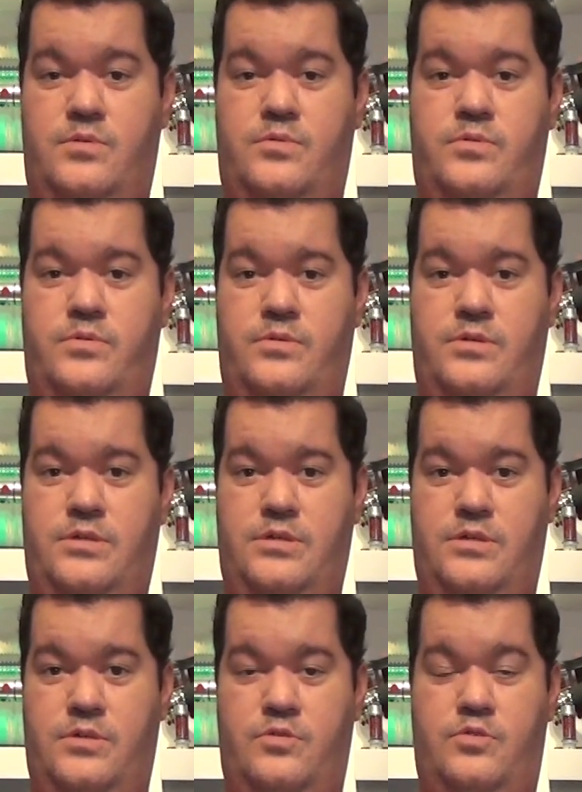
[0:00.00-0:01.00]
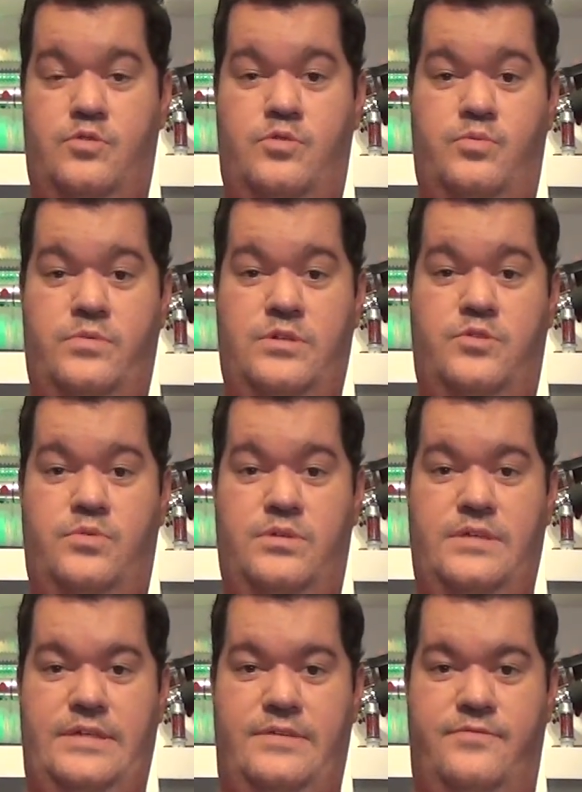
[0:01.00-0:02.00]
or
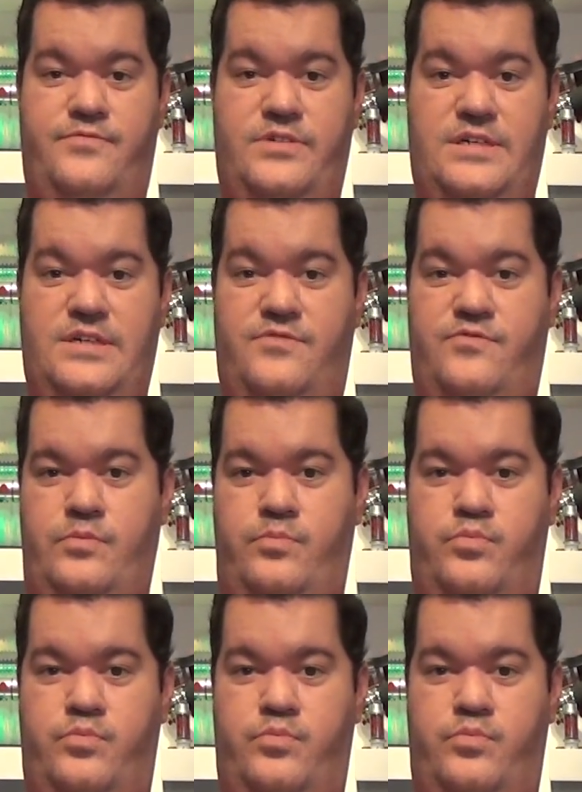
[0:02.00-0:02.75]
205